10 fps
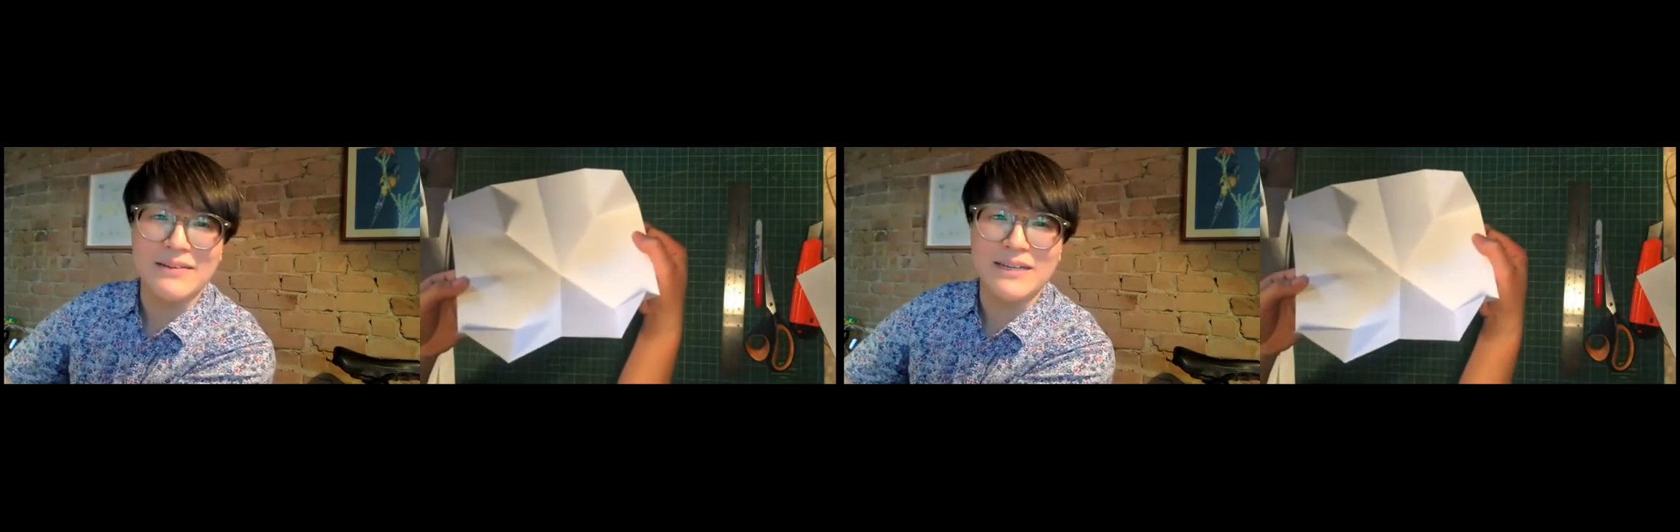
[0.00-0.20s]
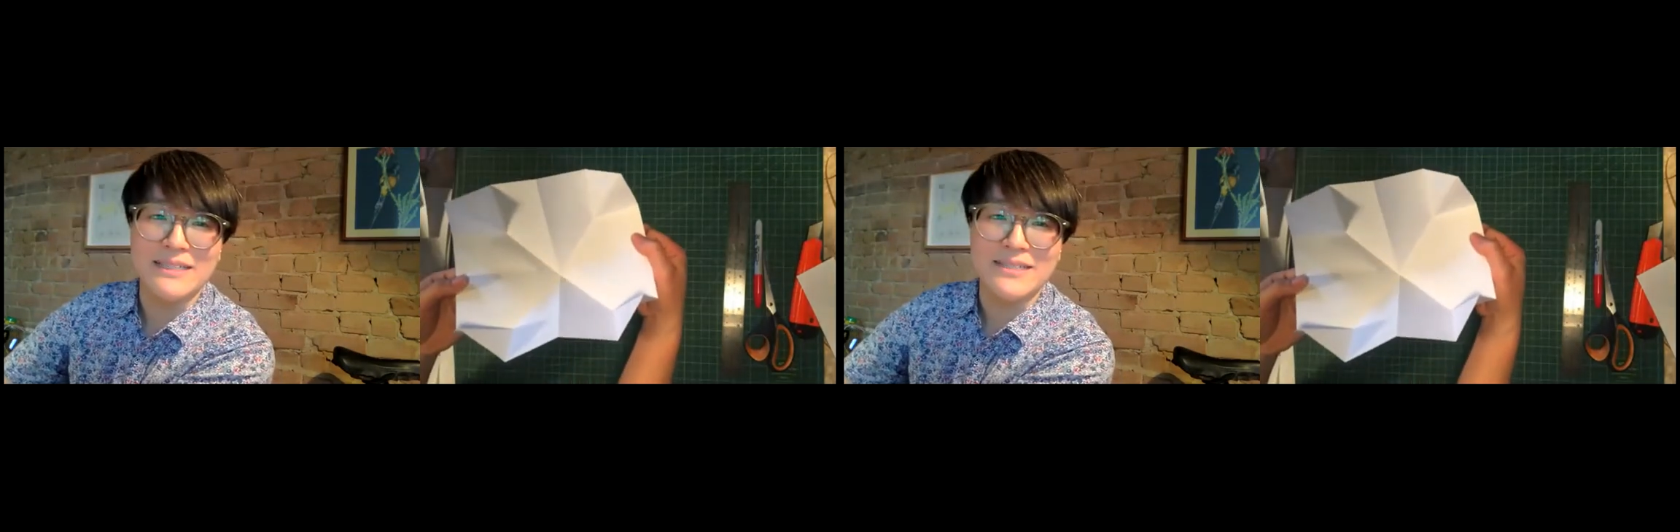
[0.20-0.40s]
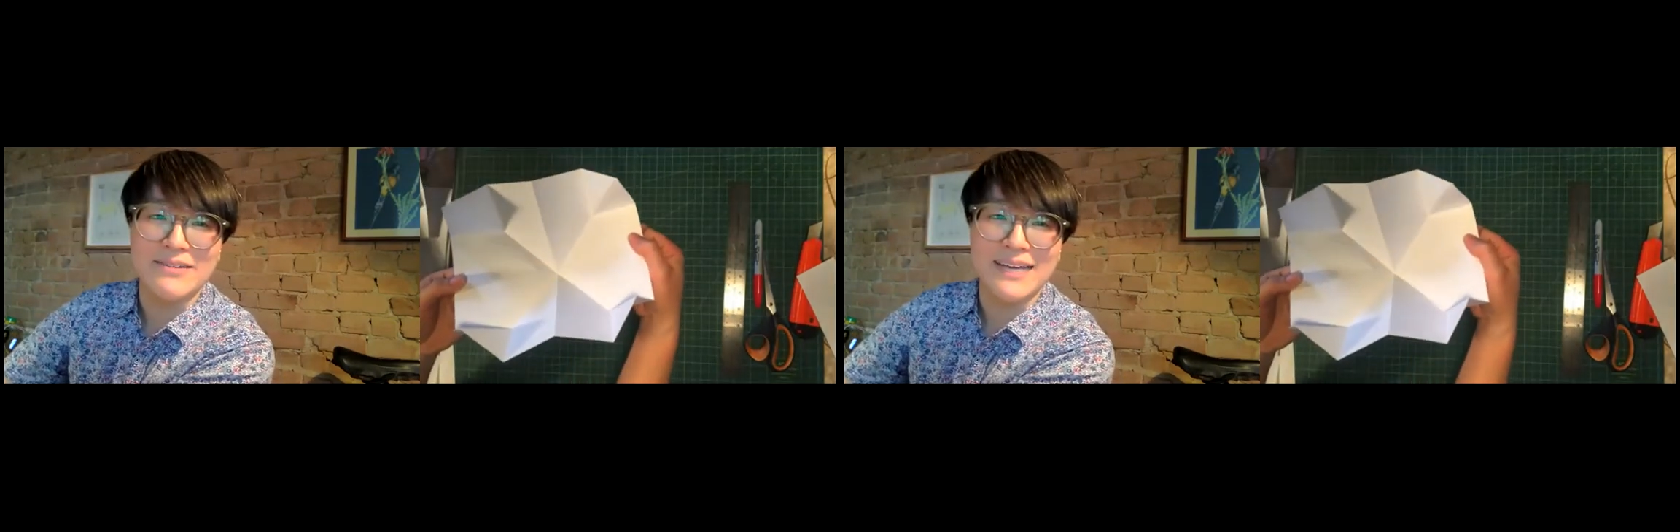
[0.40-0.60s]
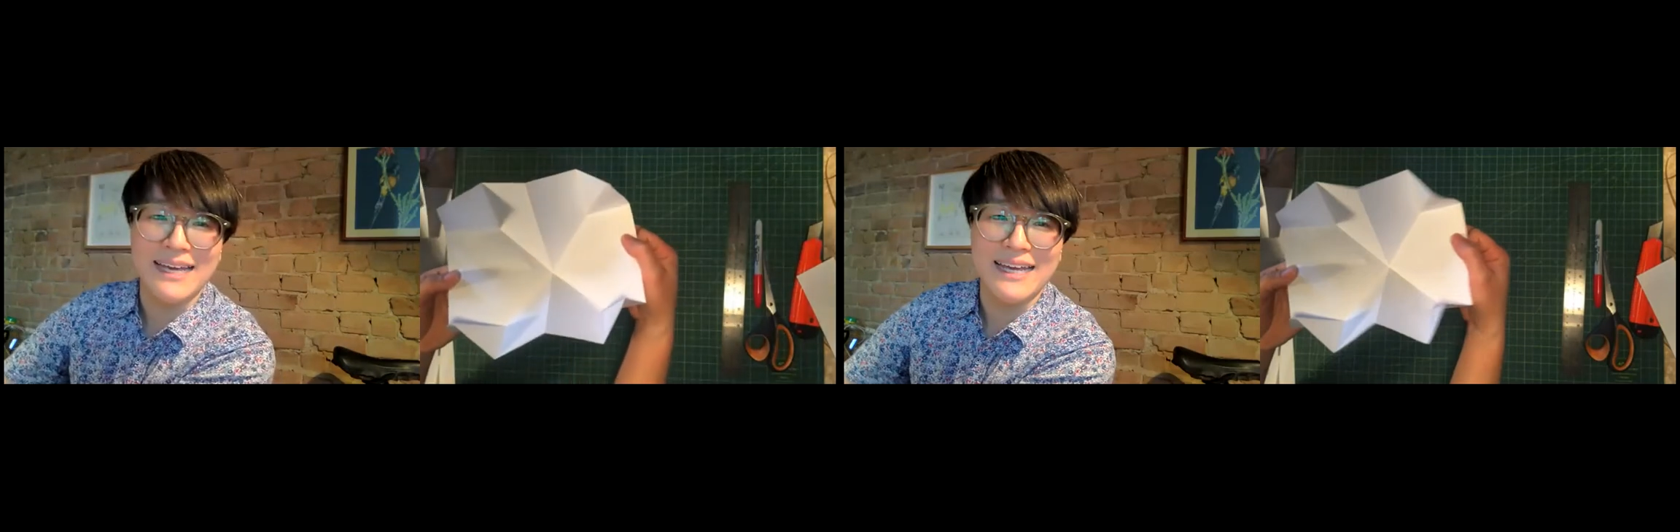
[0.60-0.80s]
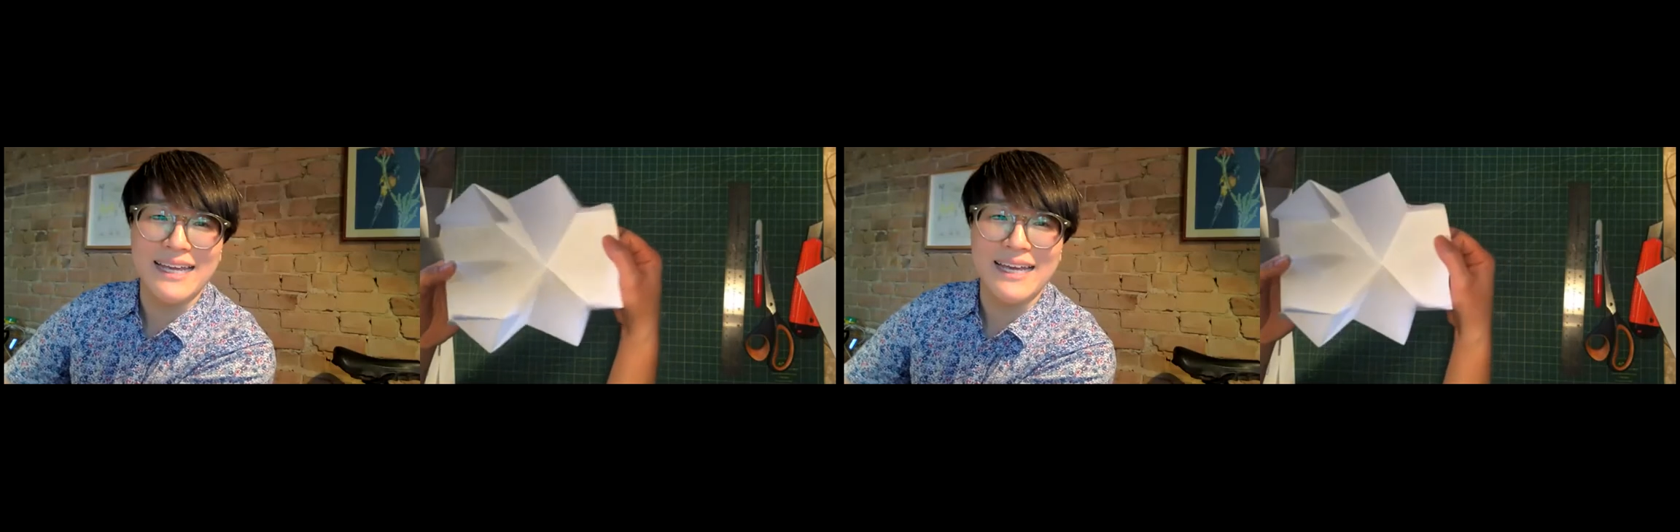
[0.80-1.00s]
It's
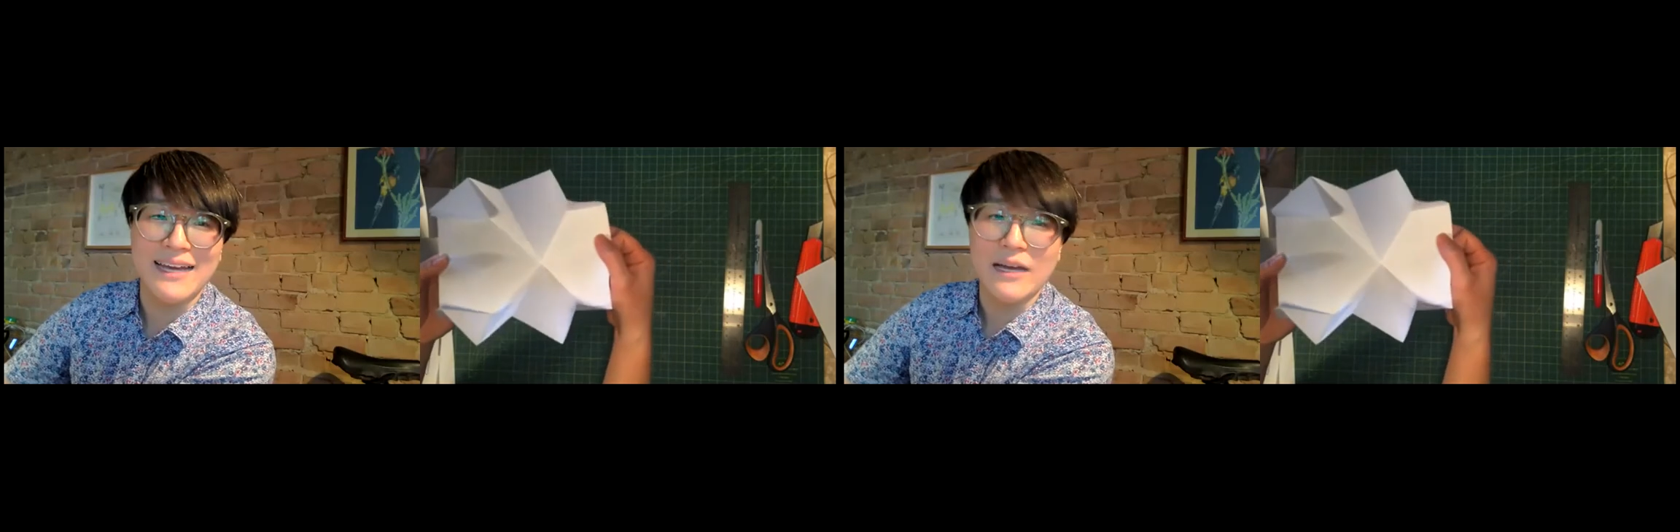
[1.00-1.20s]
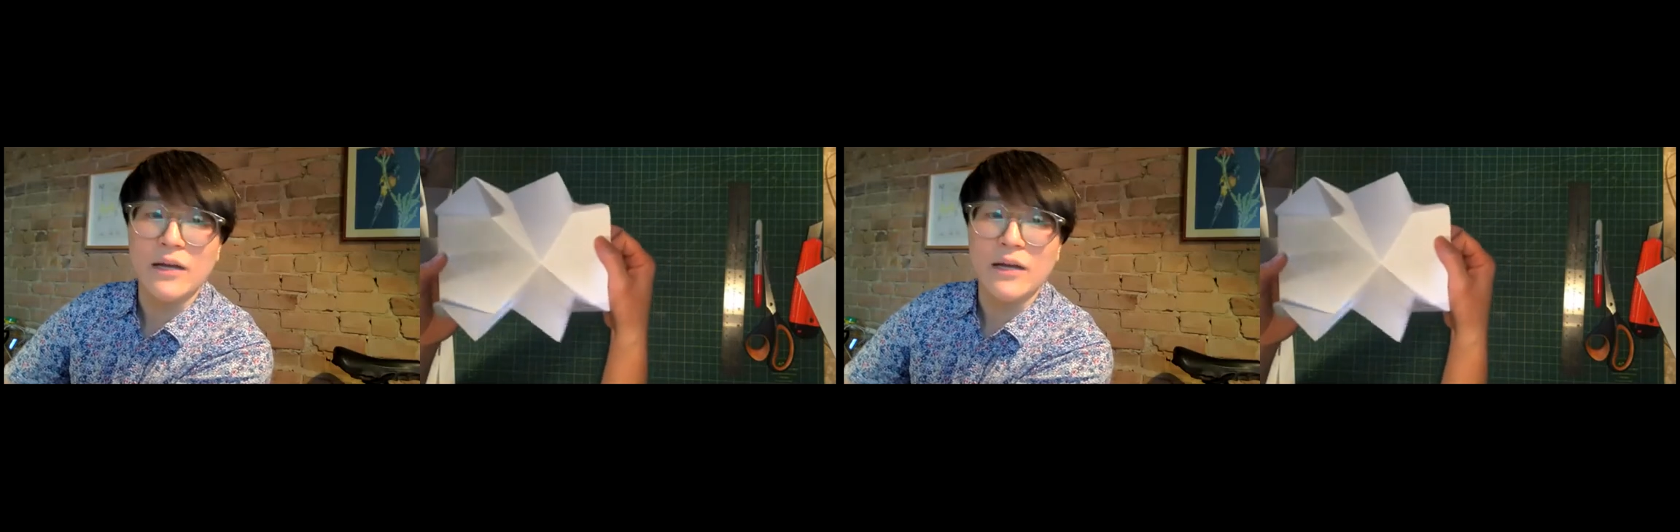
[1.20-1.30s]
okay. Yeah.